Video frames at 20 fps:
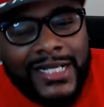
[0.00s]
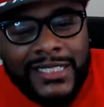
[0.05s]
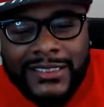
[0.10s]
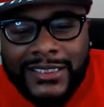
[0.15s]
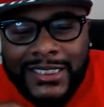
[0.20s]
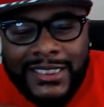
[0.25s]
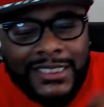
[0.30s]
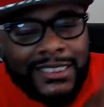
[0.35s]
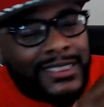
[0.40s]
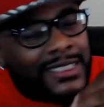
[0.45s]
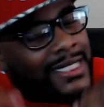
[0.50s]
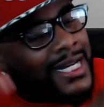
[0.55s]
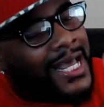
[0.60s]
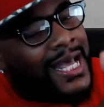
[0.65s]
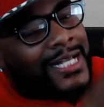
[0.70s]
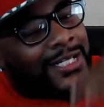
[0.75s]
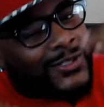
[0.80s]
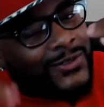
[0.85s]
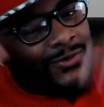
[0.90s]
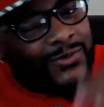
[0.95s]
And
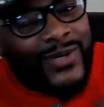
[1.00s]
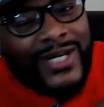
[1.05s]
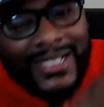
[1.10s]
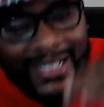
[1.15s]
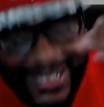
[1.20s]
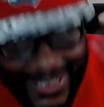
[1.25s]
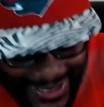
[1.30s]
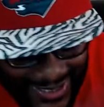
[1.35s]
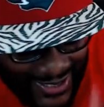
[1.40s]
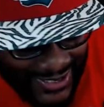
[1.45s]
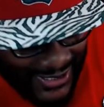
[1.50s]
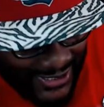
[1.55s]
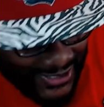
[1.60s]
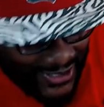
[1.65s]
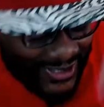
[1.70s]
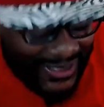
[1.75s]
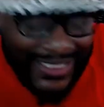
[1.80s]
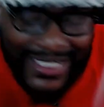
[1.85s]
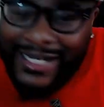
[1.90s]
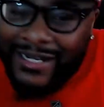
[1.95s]
that's when it's gonna start to
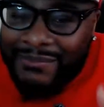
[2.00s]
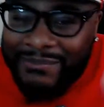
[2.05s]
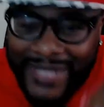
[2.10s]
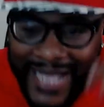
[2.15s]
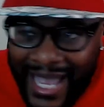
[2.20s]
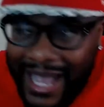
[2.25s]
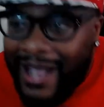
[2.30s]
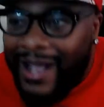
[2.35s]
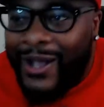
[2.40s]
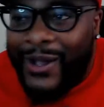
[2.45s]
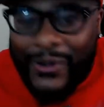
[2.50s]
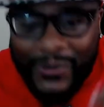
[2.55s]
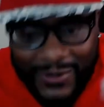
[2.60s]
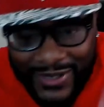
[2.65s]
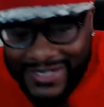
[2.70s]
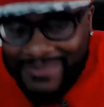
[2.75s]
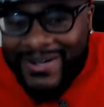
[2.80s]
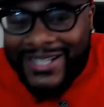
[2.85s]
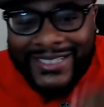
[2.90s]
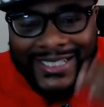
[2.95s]
come down. It's
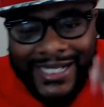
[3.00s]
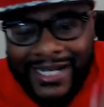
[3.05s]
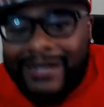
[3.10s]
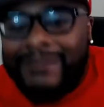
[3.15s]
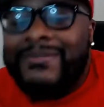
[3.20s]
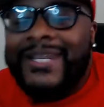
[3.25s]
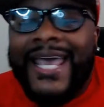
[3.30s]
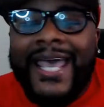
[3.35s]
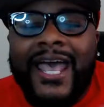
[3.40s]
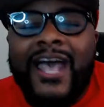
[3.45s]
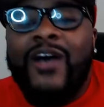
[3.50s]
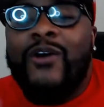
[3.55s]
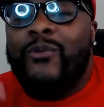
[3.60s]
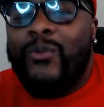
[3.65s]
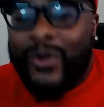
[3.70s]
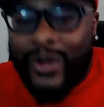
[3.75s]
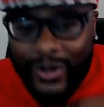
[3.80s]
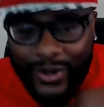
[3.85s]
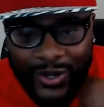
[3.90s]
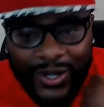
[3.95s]
about to come down where
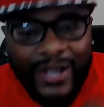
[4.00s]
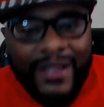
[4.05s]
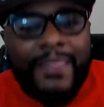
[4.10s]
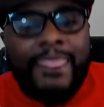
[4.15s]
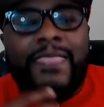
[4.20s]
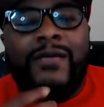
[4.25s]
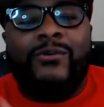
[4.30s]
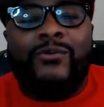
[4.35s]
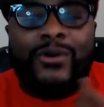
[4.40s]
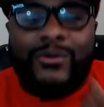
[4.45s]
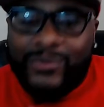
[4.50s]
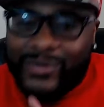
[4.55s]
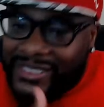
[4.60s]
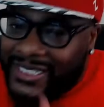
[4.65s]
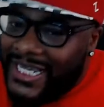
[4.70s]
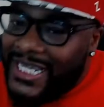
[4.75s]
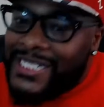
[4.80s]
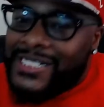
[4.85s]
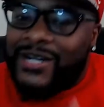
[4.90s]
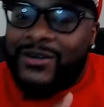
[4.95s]

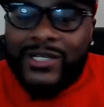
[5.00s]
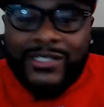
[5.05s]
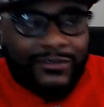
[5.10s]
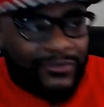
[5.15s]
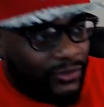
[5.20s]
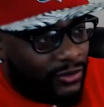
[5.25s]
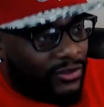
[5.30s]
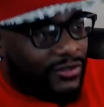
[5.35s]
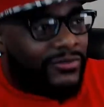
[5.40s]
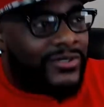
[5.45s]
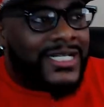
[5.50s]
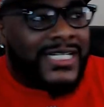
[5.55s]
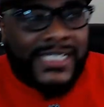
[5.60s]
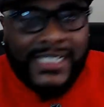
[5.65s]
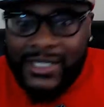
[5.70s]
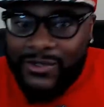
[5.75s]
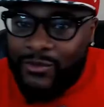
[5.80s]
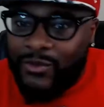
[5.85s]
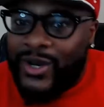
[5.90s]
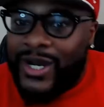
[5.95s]
things go into
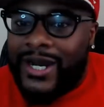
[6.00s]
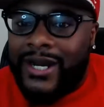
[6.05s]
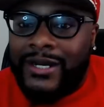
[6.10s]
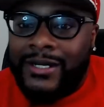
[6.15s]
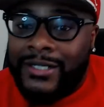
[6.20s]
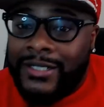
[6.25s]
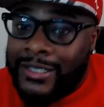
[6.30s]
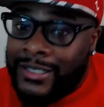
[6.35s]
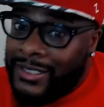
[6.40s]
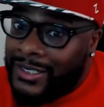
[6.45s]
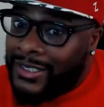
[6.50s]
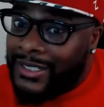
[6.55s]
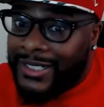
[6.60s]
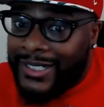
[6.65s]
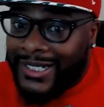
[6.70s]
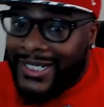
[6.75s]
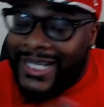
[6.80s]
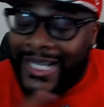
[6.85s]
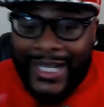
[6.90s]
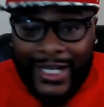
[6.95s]
fruition, where
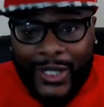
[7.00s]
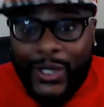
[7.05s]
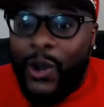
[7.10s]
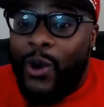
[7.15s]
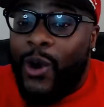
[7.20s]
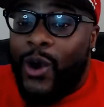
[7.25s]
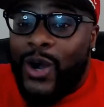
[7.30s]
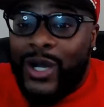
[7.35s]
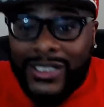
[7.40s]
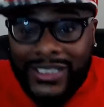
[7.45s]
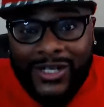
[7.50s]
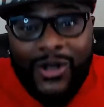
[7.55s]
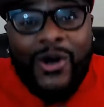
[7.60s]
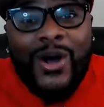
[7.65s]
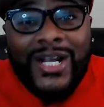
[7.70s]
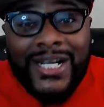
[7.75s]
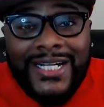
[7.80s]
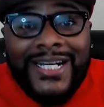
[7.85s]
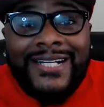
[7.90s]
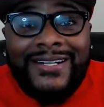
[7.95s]
it's all
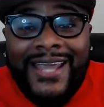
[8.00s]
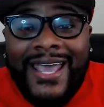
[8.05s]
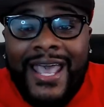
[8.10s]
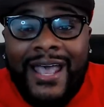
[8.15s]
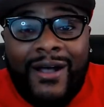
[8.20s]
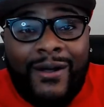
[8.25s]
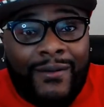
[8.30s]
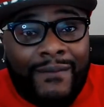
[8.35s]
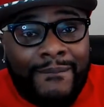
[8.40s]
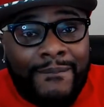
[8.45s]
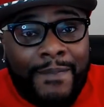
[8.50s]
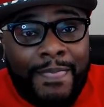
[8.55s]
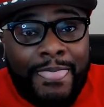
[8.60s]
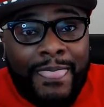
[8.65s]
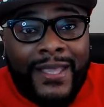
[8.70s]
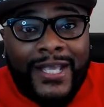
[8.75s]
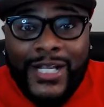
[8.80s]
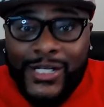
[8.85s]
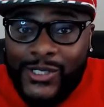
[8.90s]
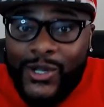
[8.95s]
good now.
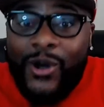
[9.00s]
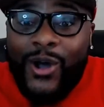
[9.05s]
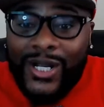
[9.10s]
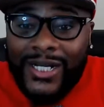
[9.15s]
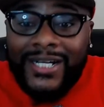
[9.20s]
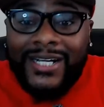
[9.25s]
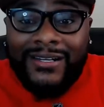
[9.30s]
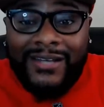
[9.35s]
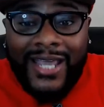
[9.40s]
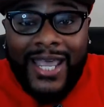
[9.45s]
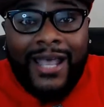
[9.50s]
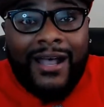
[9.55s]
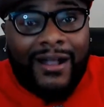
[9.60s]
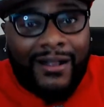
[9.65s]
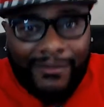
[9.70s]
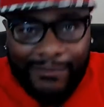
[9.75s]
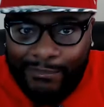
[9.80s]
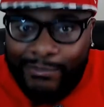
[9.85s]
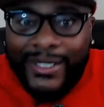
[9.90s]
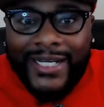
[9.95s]
It's all good now,
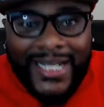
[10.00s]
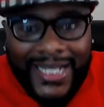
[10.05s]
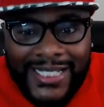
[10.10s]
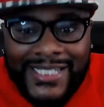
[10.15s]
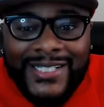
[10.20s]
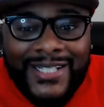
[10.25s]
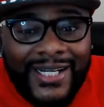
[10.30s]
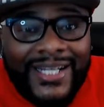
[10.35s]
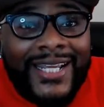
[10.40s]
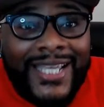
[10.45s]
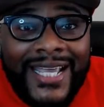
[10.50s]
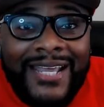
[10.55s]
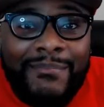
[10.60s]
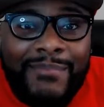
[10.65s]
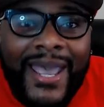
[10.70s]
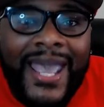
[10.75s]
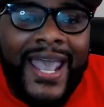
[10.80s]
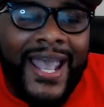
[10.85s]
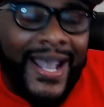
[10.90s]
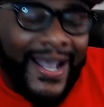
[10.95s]
but it's gonna get
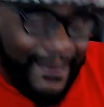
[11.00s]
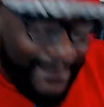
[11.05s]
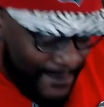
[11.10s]
bad.